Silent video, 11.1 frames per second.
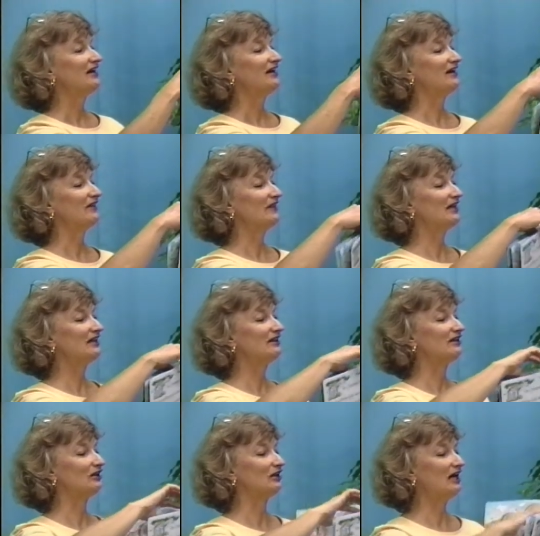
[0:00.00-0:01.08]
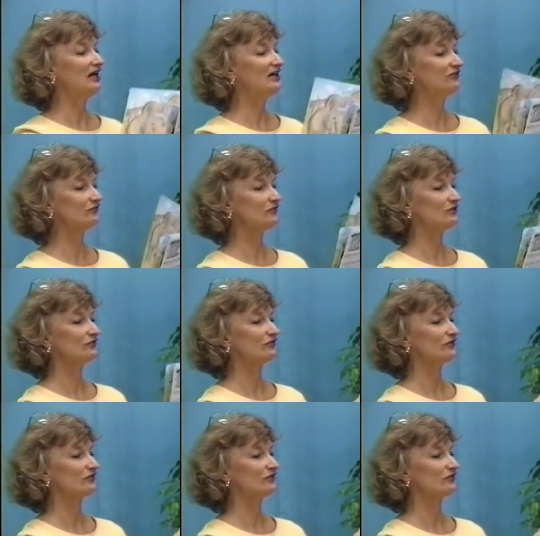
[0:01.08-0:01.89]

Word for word: And then the last verse